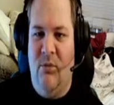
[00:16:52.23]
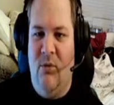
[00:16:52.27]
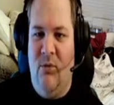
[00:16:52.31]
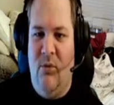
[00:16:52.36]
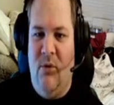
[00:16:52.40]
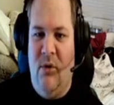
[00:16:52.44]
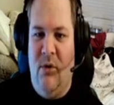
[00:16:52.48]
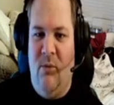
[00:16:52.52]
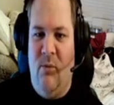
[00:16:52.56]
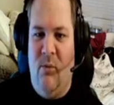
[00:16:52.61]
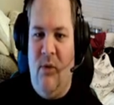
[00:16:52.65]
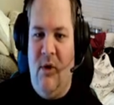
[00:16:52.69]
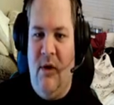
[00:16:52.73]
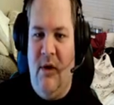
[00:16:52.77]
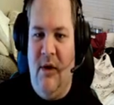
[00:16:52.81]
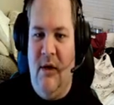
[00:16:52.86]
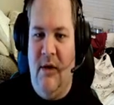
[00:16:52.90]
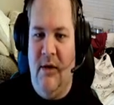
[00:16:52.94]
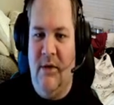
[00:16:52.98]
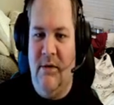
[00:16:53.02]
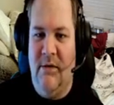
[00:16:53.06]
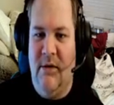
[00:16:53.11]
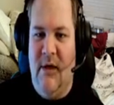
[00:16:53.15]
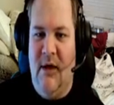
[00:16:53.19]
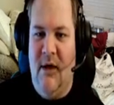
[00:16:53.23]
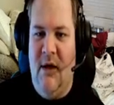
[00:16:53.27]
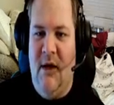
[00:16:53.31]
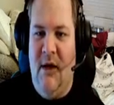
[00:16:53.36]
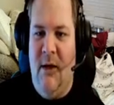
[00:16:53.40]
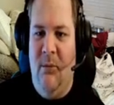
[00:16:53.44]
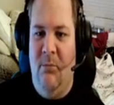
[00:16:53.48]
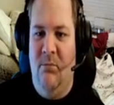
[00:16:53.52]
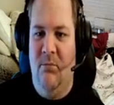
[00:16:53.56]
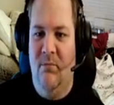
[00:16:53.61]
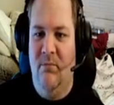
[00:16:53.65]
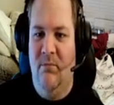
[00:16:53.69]
pulling one at a
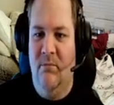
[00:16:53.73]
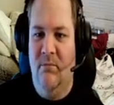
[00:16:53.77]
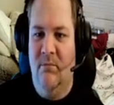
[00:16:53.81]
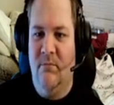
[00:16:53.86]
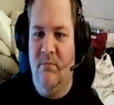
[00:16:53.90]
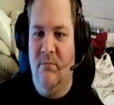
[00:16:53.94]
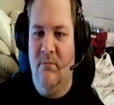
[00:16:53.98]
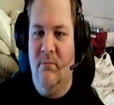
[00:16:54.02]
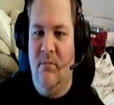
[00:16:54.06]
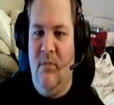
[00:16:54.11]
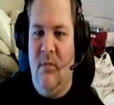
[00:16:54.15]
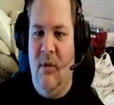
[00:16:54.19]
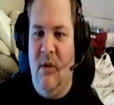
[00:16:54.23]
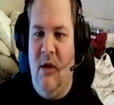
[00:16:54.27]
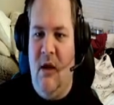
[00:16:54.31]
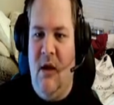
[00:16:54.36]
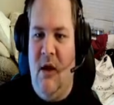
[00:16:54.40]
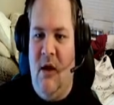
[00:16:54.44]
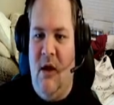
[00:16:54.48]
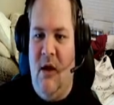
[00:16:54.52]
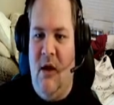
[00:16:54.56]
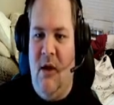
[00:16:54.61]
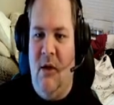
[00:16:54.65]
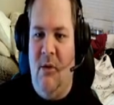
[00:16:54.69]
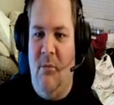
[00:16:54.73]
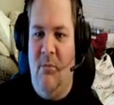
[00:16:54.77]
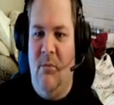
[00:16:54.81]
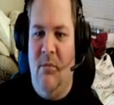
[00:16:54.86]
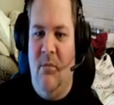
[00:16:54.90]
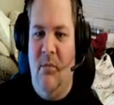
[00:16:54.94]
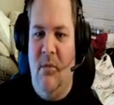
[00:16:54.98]
time, um,